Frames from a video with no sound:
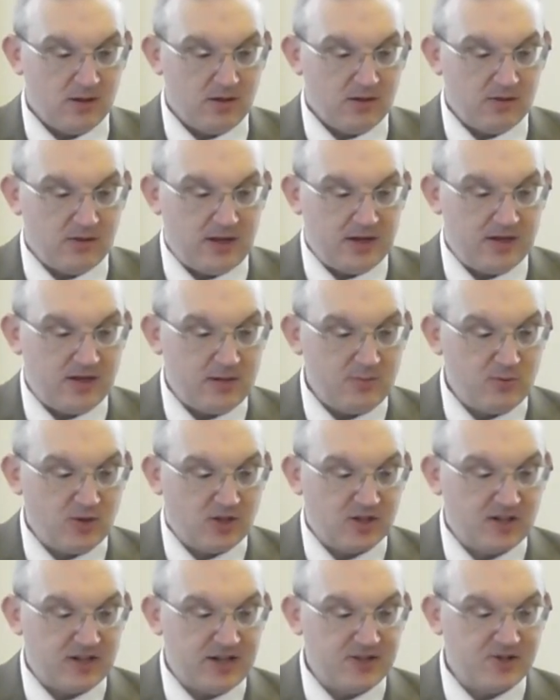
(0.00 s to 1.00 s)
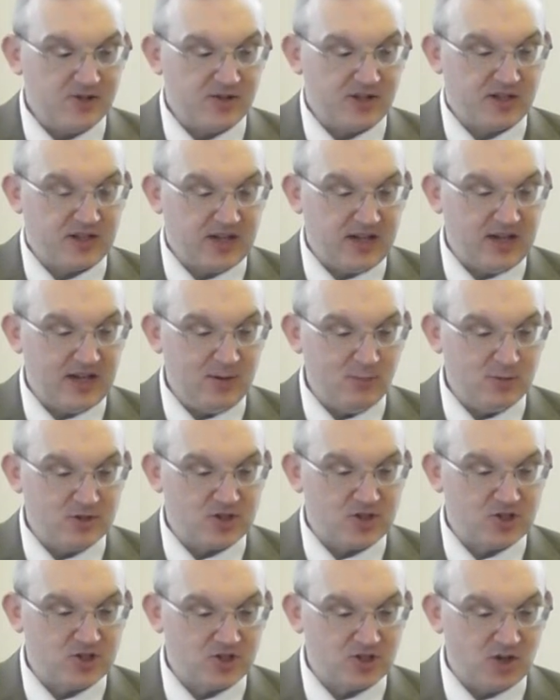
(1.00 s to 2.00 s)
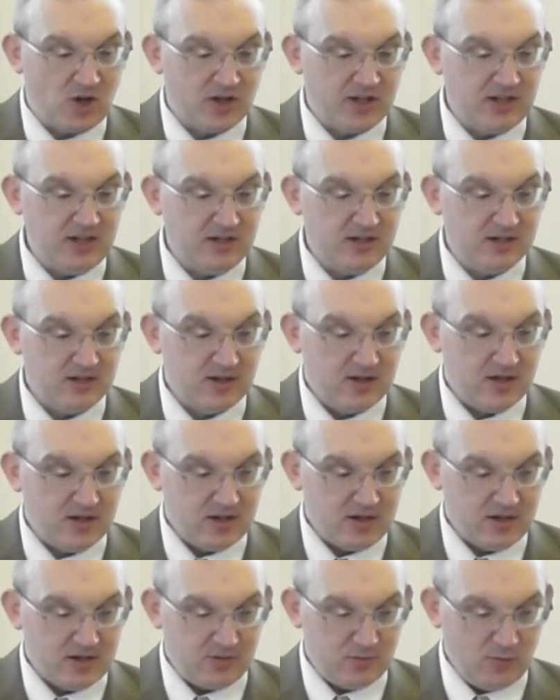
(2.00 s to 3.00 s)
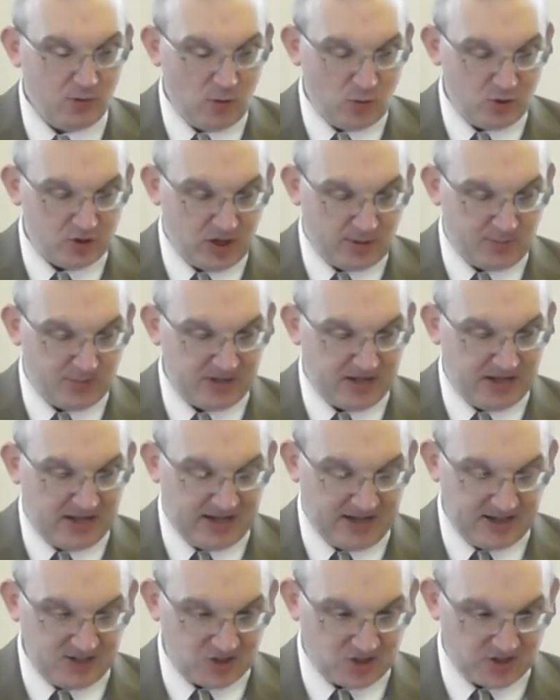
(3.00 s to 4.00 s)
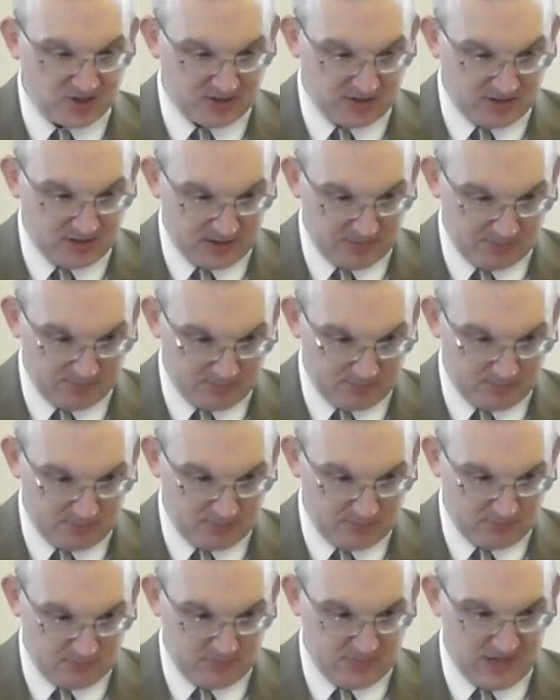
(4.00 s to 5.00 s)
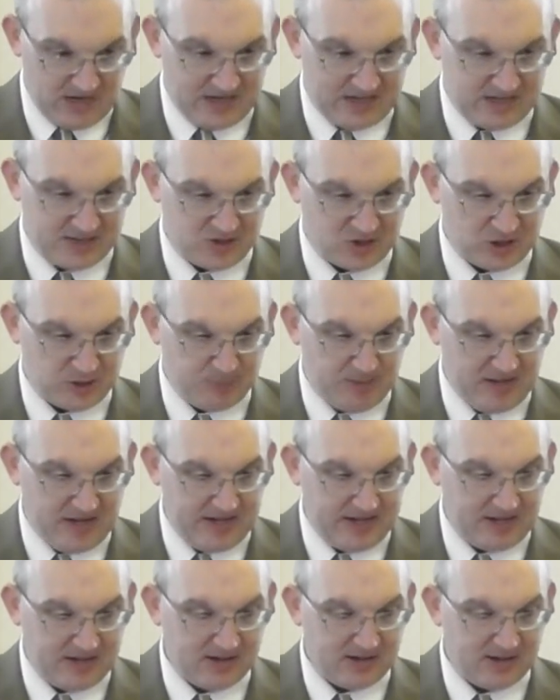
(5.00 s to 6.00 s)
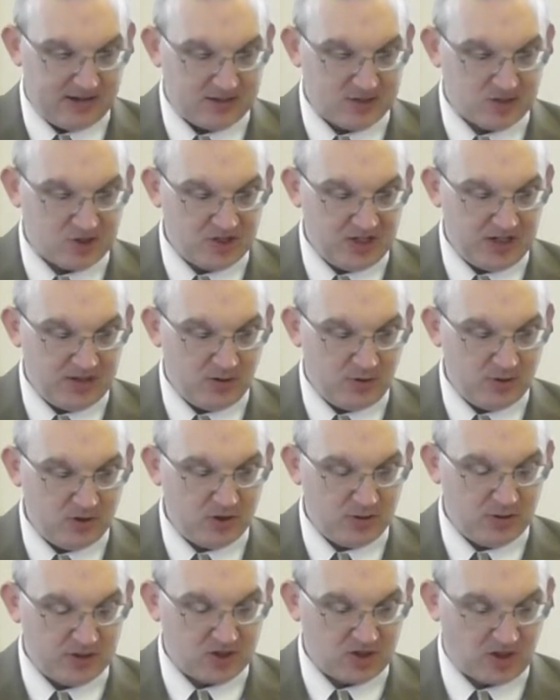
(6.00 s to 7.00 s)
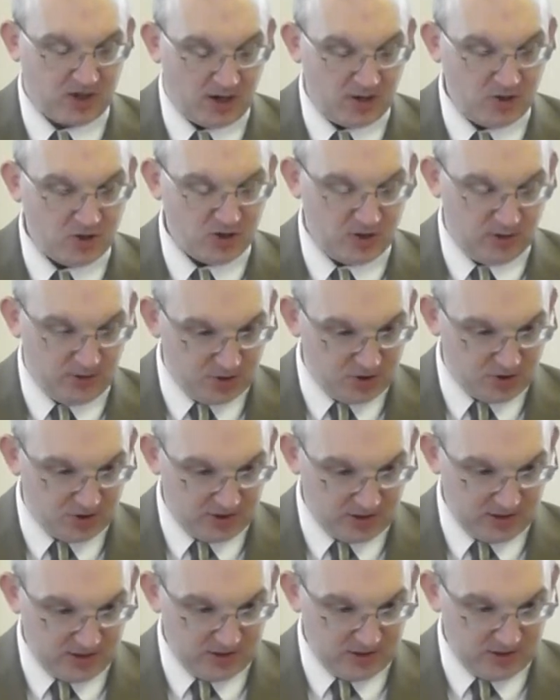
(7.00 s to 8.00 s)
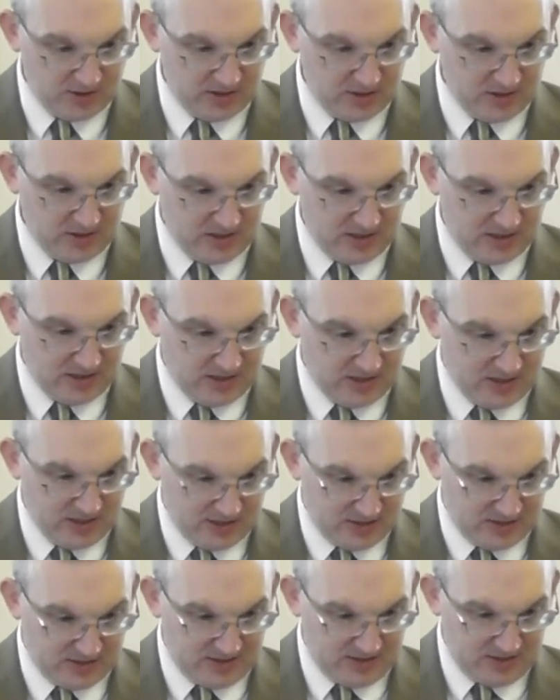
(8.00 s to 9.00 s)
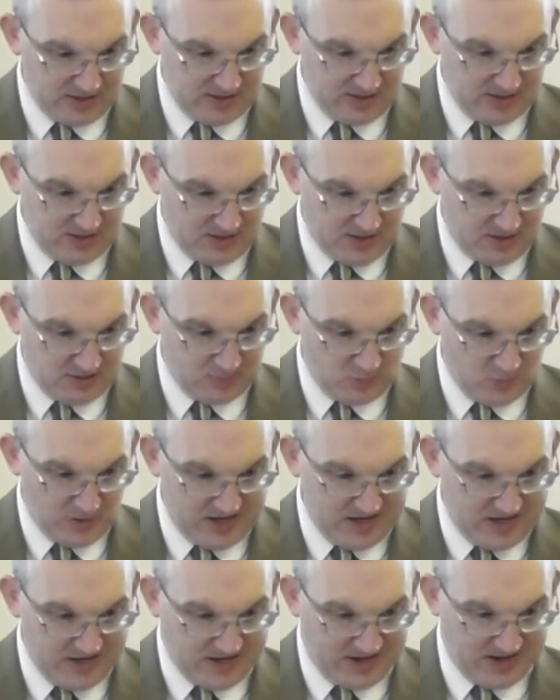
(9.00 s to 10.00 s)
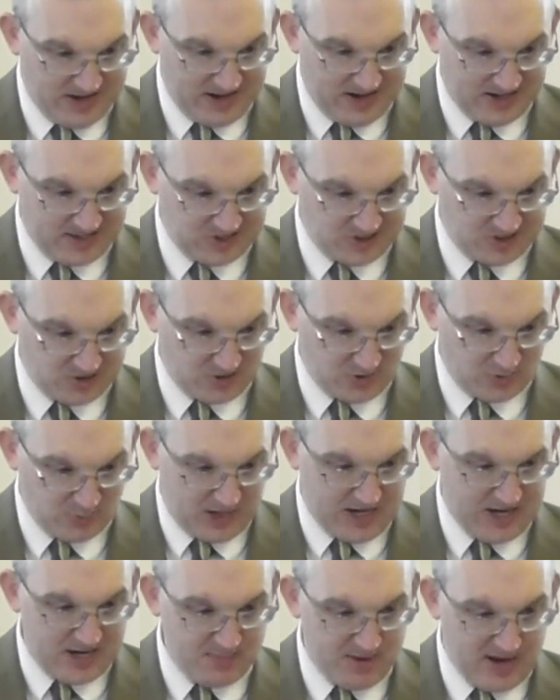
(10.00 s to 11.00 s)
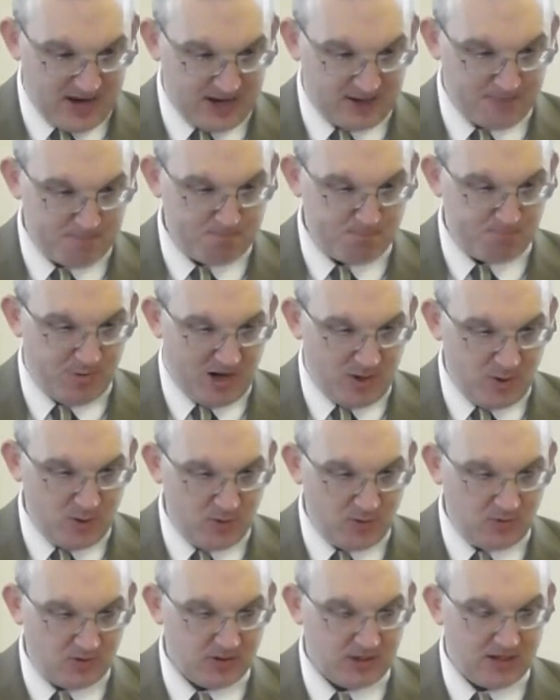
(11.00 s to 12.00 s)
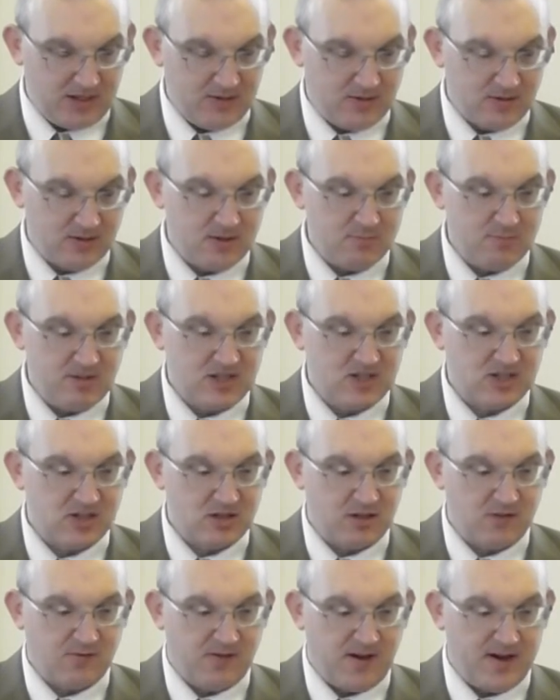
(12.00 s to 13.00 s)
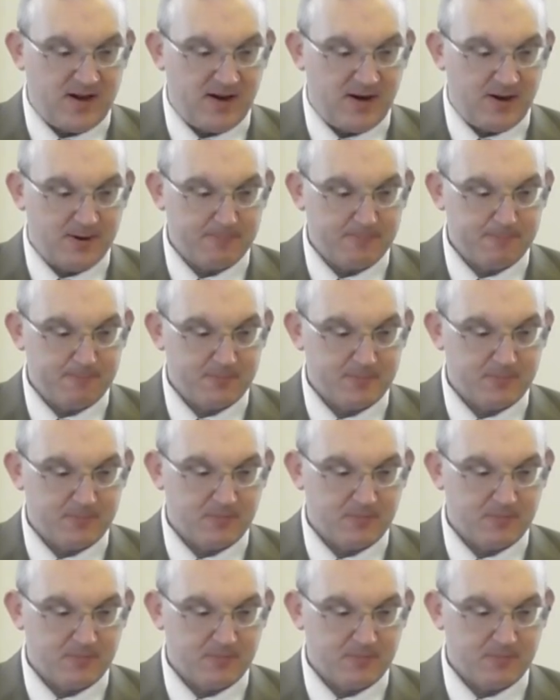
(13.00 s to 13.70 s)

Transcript: Then Nebuchadnezzar the king was astonished, and rose up in haste, and spake, and said unto his counselors, Did not we cast 3 men bound into the midst of the fire?